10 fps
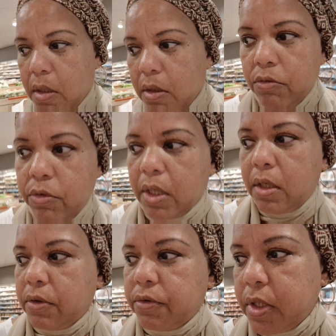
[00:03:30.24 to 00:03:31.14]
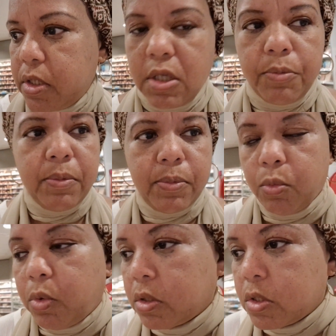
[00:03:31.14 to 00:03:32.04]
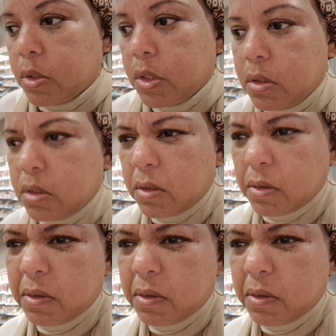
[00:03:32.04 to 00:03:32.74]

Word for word: and regular things that people want to eat